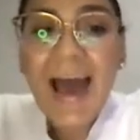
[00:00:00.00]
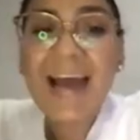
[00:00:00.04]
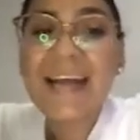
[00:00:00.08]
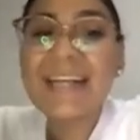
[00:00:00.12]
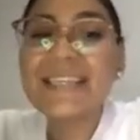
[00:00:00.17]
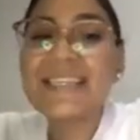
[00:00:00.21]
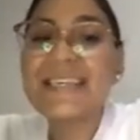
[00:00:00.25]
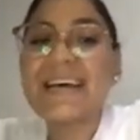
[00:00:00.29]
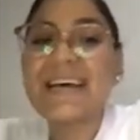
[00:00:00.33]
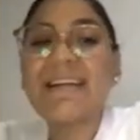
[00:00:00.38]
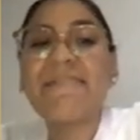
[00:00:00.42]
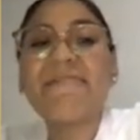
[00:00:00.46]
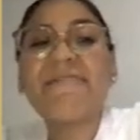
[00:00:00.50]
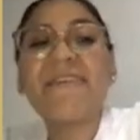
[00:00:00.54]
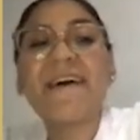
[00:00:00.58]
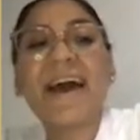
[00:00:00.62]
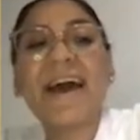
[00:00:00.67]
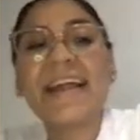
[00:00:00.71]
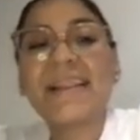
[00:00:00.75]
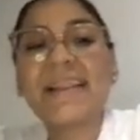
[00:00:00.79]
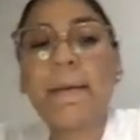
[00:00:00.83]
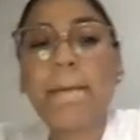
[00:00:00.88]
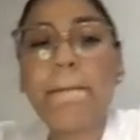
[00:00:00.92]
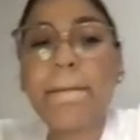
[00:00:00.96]

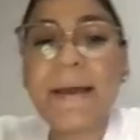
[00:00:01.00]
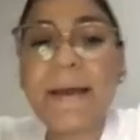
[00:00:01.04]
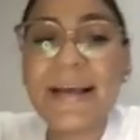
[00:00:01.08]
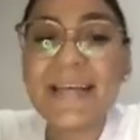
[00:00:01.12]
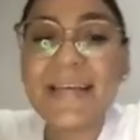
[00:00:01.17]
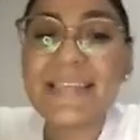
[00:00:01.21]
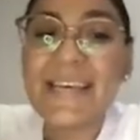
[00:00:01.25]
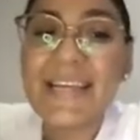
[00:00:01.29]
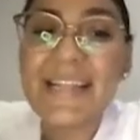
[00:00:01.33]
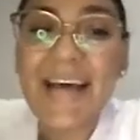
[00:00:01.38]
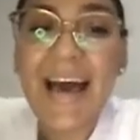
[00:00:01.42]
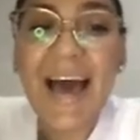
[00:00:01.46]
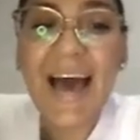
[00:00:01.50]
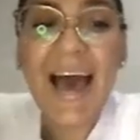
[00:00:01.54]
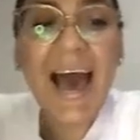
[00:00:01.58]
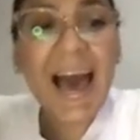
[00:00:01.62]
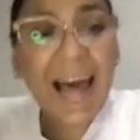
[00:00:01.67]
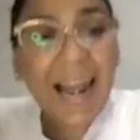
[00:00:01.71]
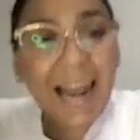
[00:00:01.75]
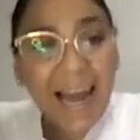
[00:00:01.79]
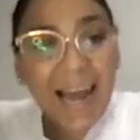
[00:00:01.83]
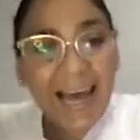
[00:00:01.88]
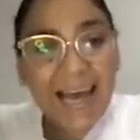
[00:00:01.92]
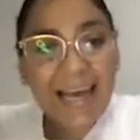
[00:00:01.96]
identifying the base and the
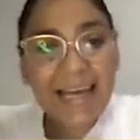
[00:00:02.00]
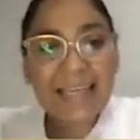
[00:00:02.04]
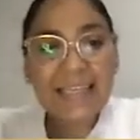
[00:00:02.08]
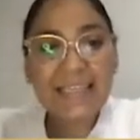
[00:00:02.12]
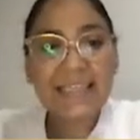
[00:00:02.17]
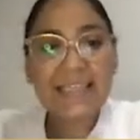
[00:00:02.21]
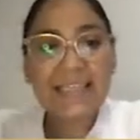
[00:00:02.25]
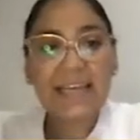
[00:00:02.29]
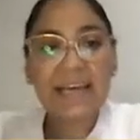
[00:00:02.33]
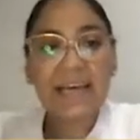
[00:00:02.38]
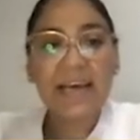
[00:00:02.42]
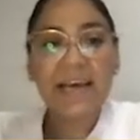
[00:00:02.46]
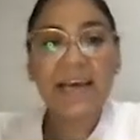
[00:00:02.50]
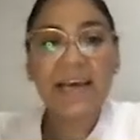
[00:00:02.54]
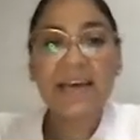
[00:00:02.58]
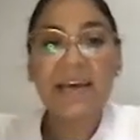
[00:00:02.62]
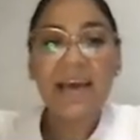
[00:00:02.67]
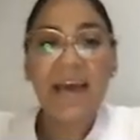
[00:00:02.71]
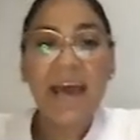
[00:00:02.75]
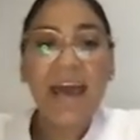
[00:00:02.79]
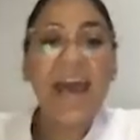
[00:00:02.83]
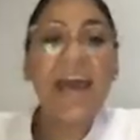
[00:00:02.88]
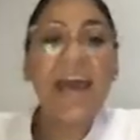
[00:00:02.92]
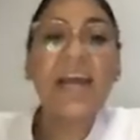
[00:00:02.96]
allies,
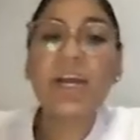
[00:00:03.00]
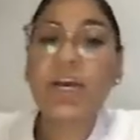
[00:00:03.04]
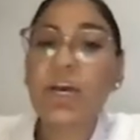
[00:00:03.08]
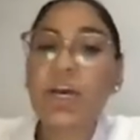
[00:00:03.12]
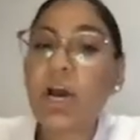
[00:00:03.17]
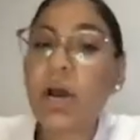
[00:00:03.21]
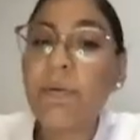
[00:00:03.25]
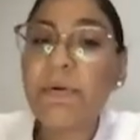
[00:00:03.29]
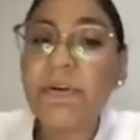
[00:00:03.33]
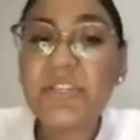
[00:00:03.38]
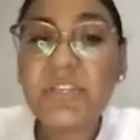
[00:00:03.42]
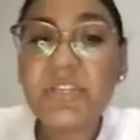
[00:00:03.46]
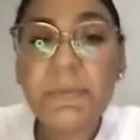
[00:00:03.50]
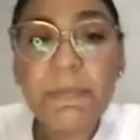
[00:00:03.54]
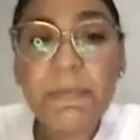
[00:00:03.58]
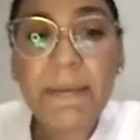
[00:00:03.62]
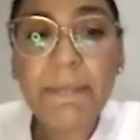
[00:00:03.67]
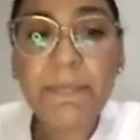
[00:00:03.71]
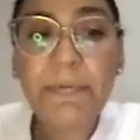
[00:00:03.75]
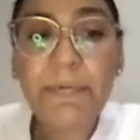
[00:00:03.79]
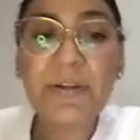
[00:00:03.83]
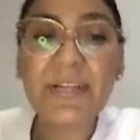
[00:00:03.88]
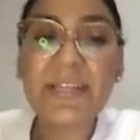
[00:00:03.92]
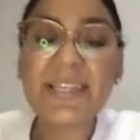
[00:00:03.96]
encouraging
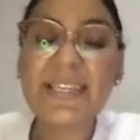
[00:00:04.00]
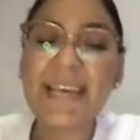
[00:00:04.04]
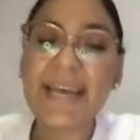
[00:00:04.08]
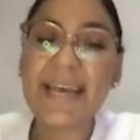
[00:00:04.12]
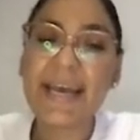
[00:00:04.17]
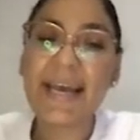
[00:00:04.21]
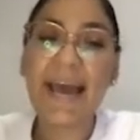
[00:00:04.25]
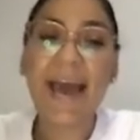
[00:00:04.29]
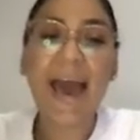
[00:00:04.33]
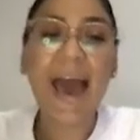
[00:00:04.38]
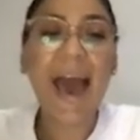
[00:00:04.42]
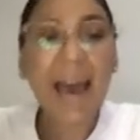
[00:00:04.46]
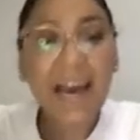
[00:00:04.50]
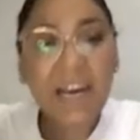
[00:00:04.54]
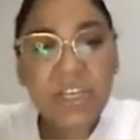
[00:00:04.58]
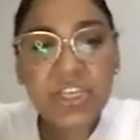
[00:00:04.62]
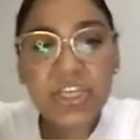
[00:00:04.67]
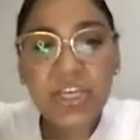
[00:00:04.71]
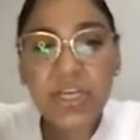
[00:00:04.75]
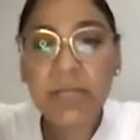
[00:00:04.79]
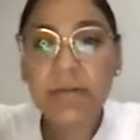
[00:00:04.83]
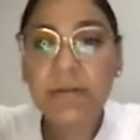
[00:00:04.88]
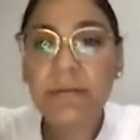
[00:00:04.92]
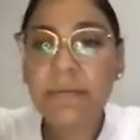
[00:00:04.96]
people to take
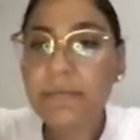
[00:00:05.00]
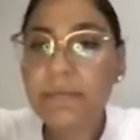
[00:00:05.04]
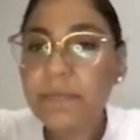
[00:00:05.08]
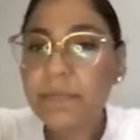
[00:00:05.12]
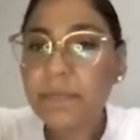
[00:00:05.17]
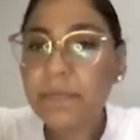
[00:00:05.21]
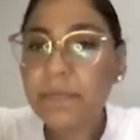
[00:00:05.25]
action.